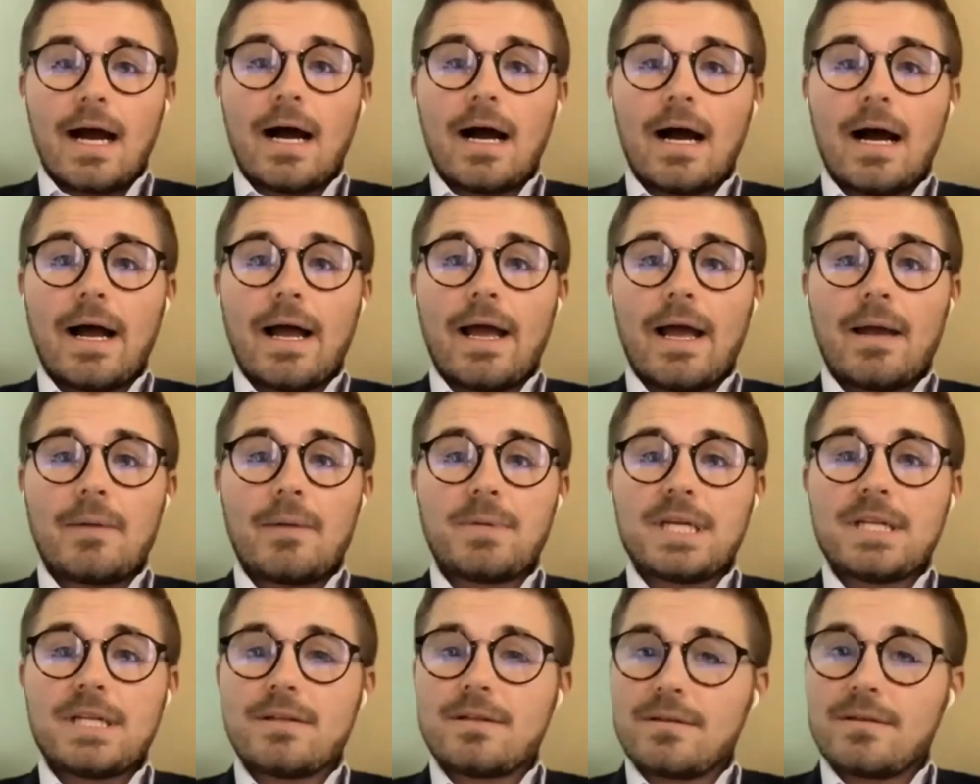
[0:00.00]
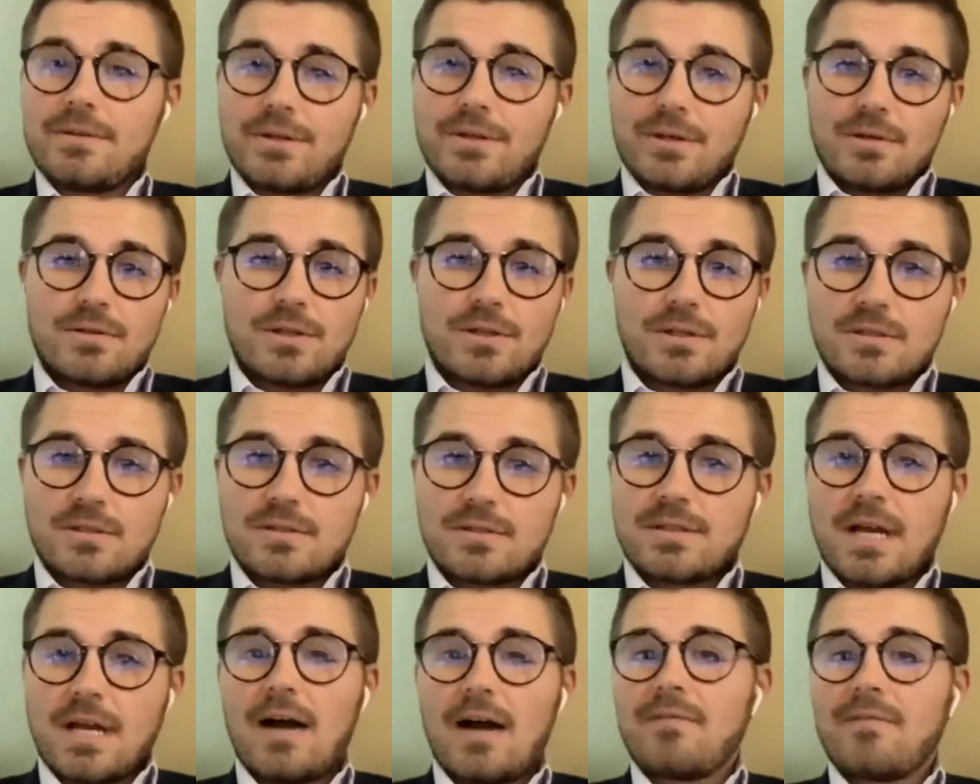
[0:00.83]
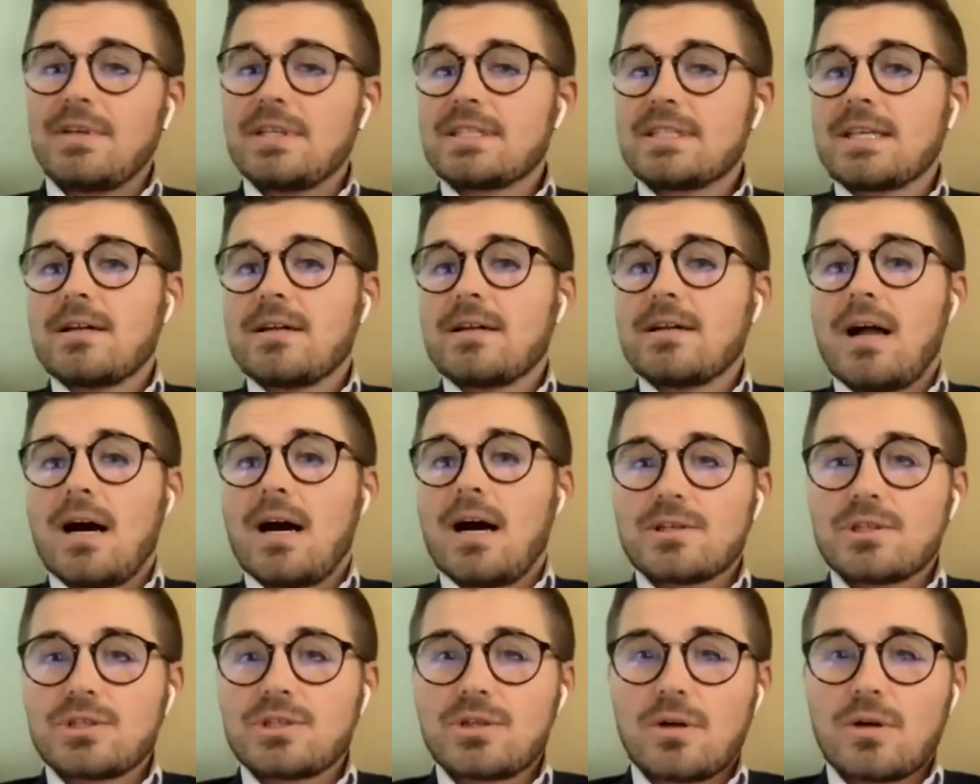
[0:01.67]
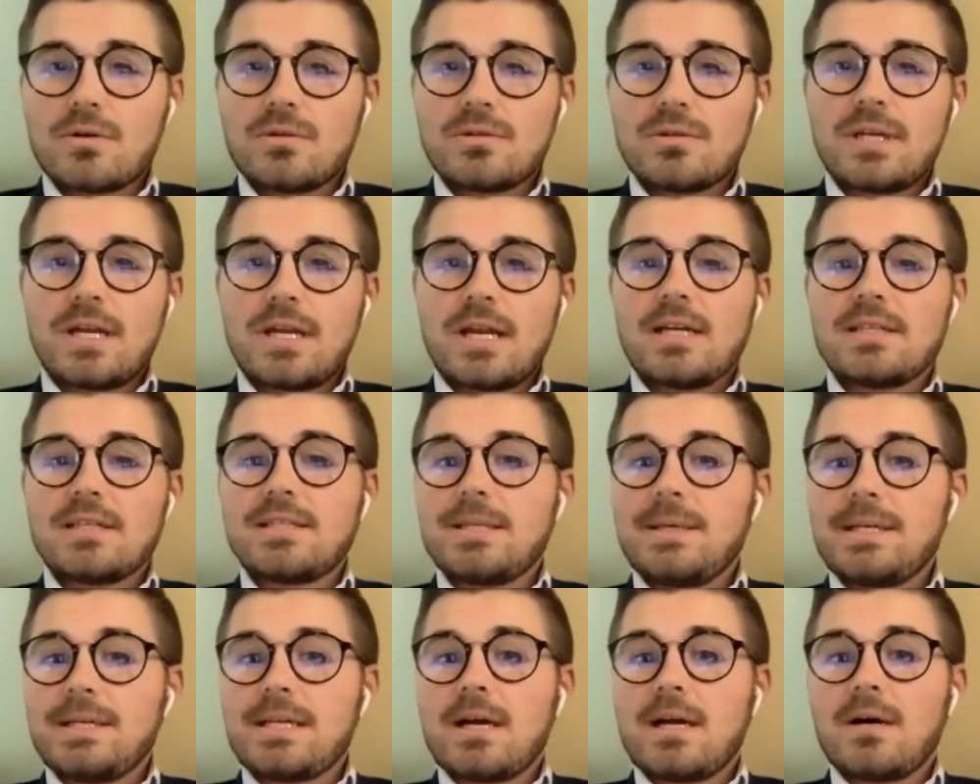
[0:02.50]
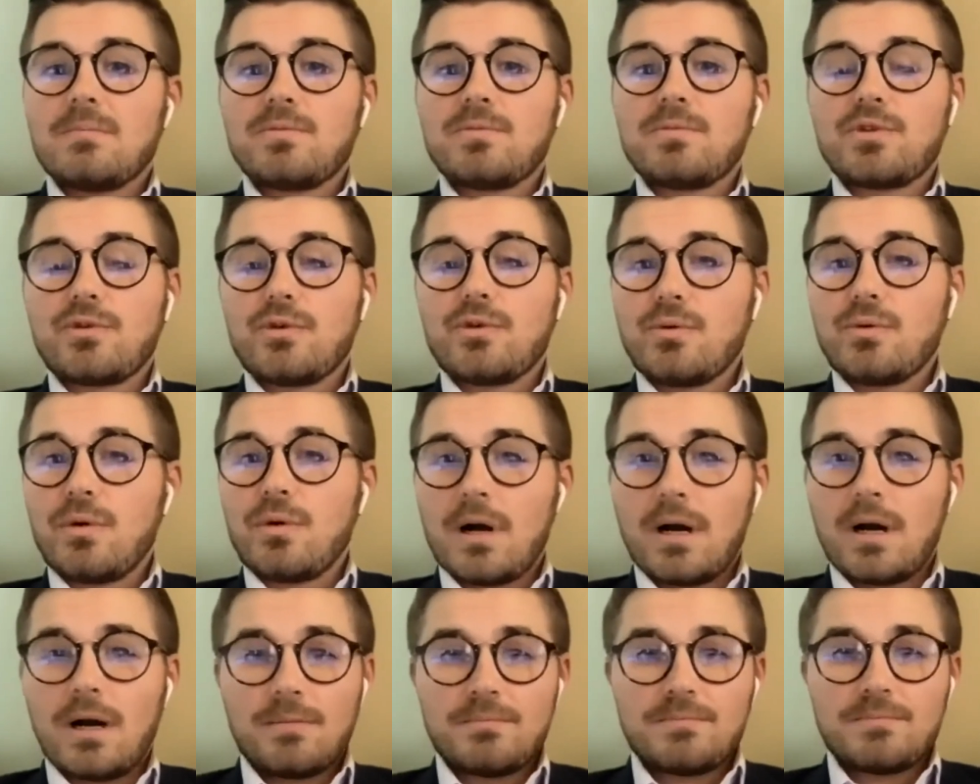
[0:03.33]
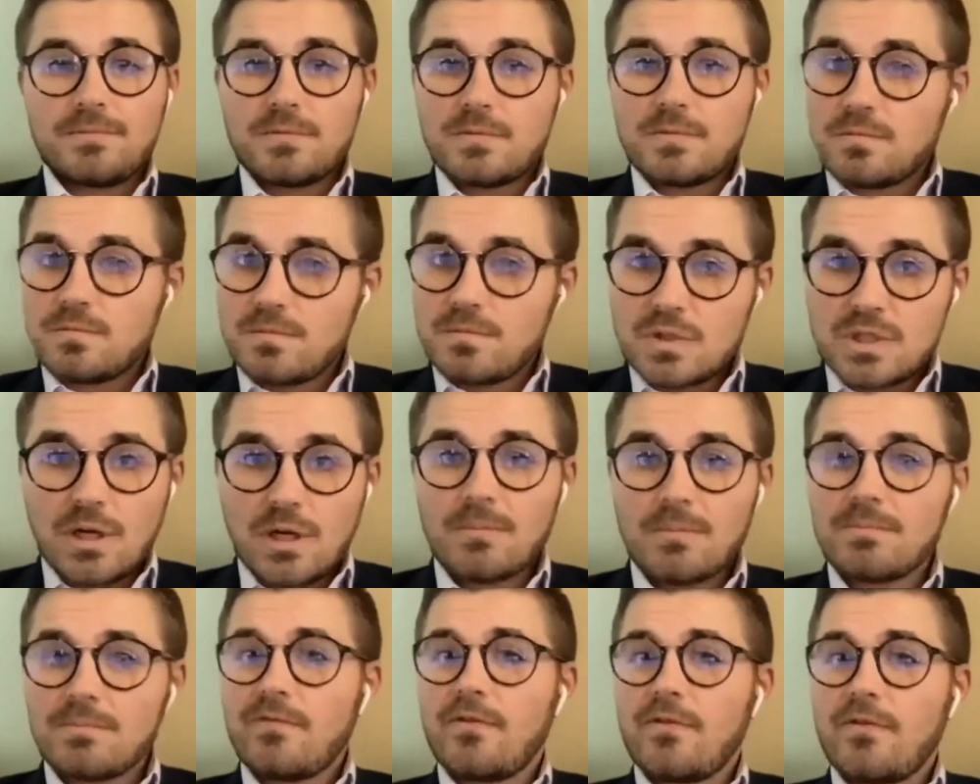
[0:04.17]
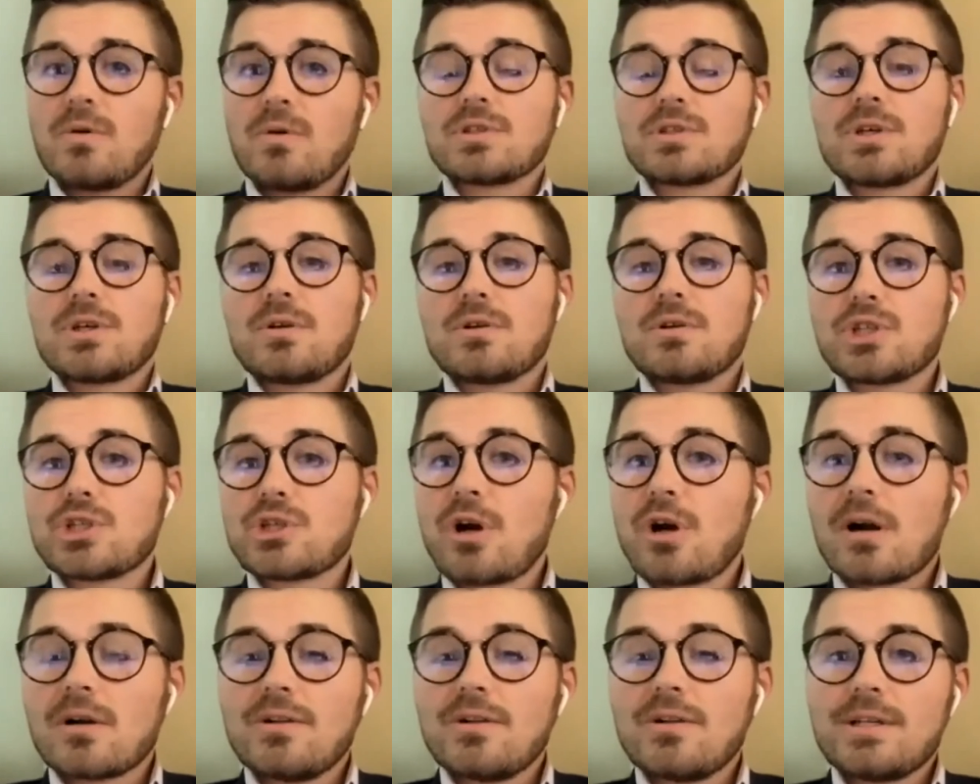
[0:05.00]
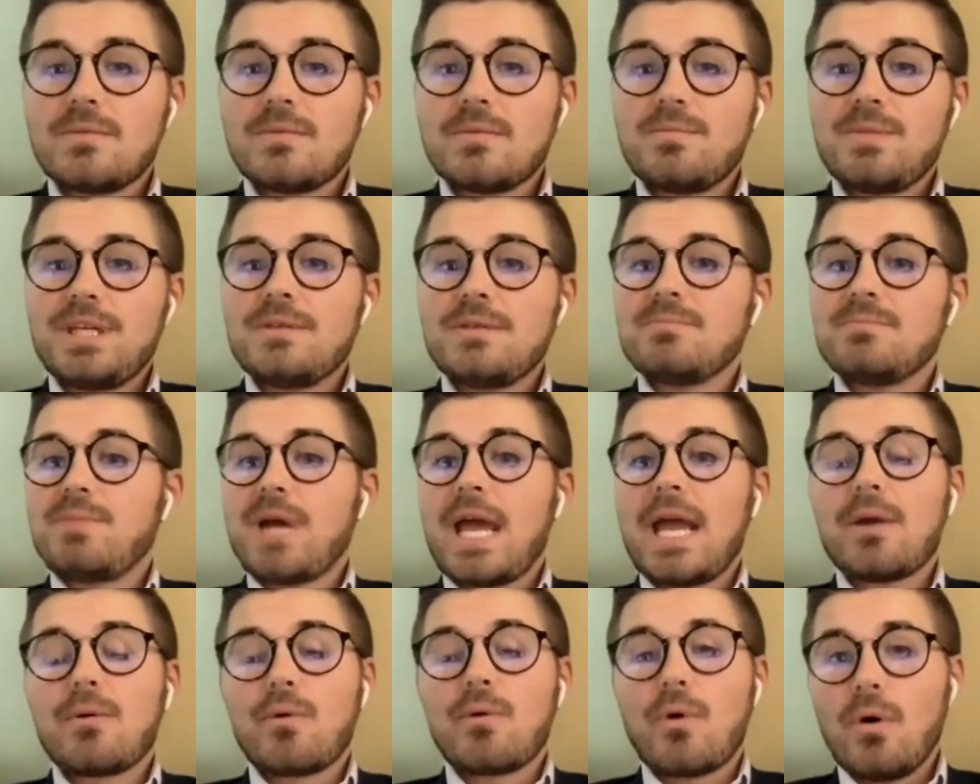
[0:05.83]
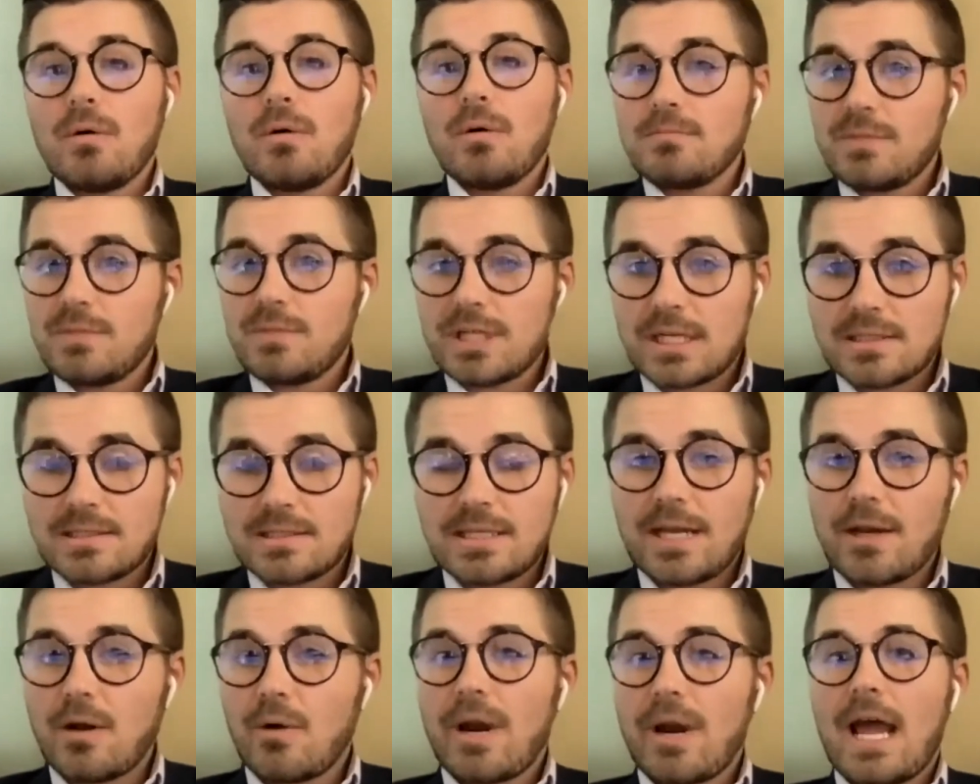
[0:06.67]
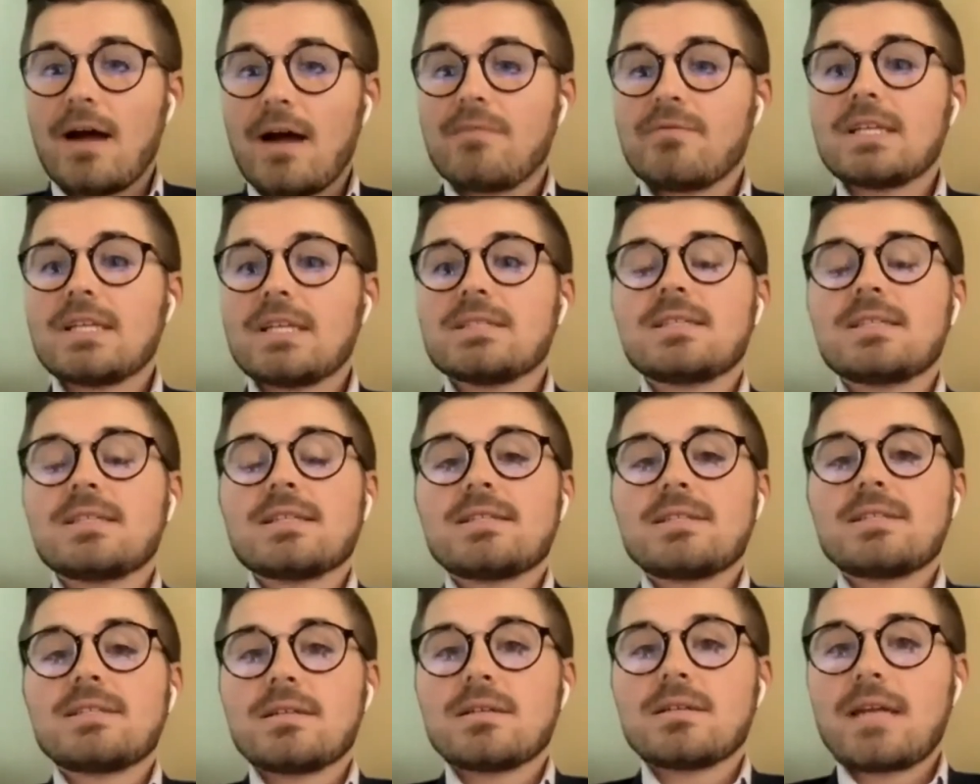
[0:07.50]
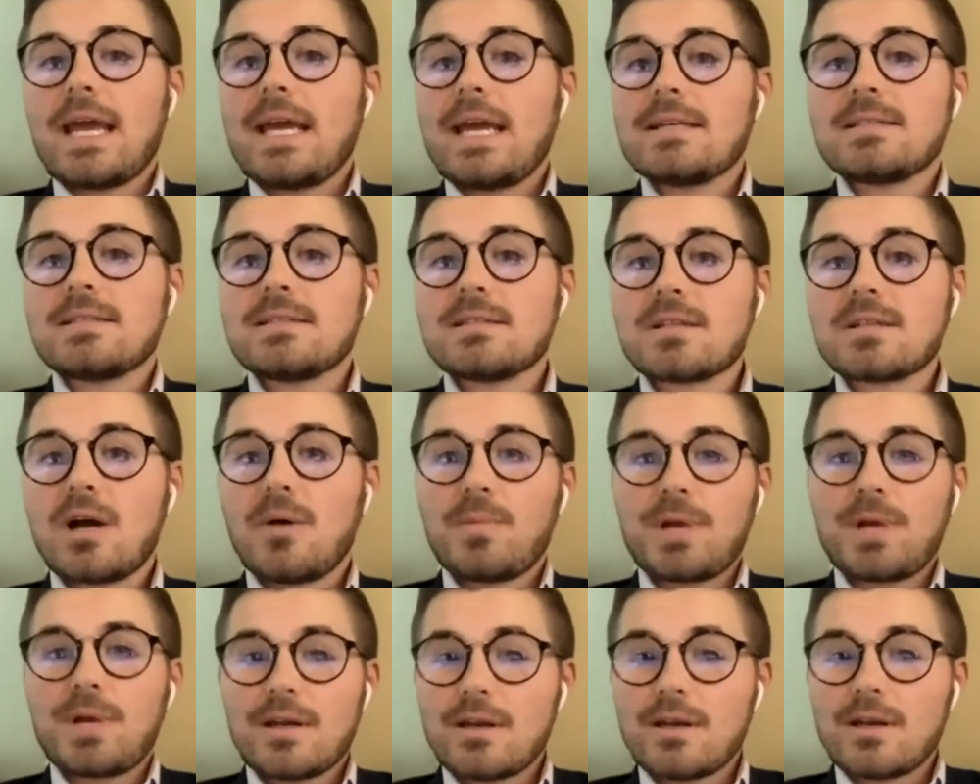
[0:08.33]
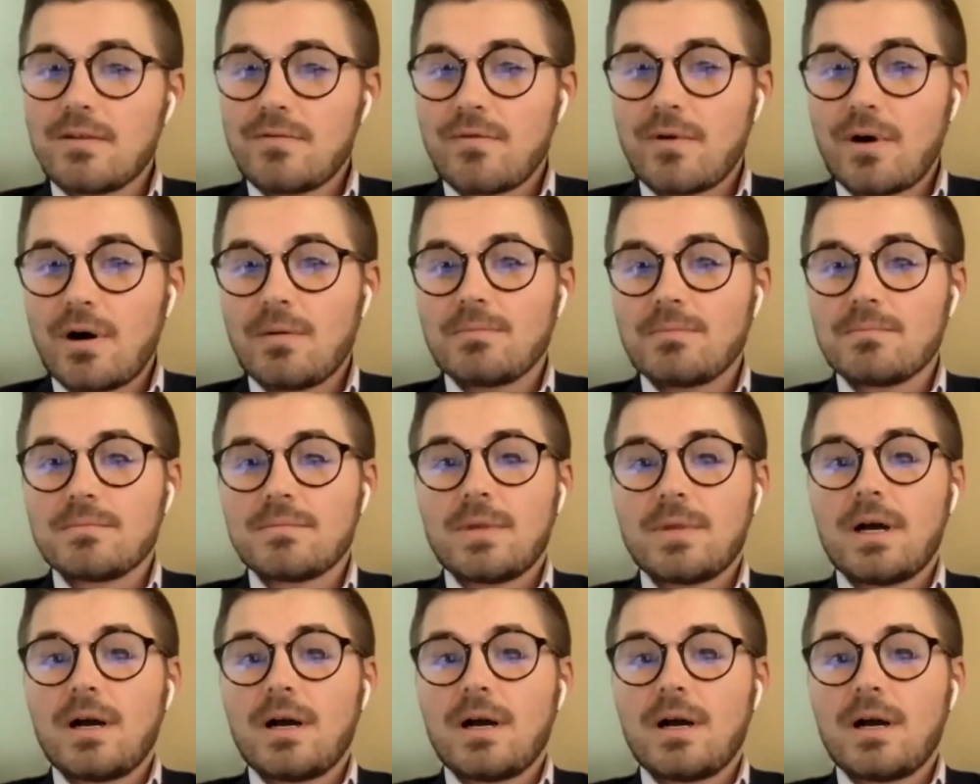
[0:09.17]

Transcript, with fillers: I, I mean, there, there's obviously a lot of struggles that I see come through. Um, some folks are struggling to meet payroll because they don't have consistent cases coming into the firm.